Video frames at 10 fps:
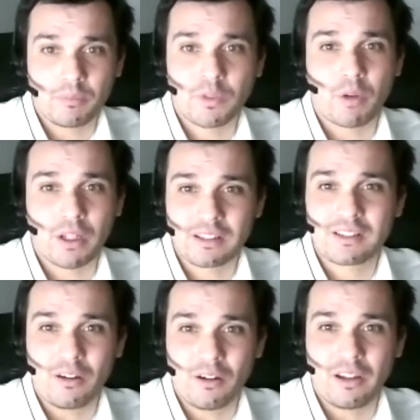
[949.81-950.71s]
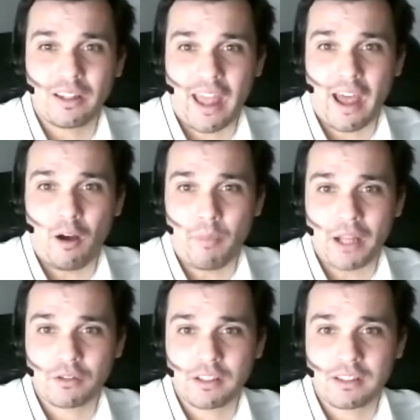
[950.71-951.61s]
So we're still in the
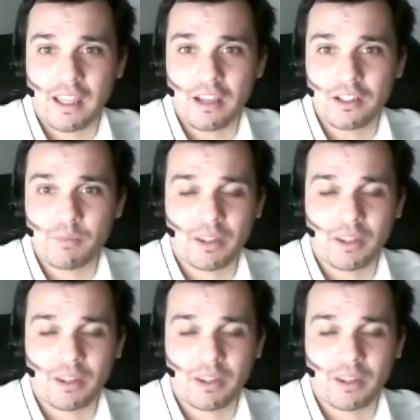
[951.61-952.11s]
elementary stages,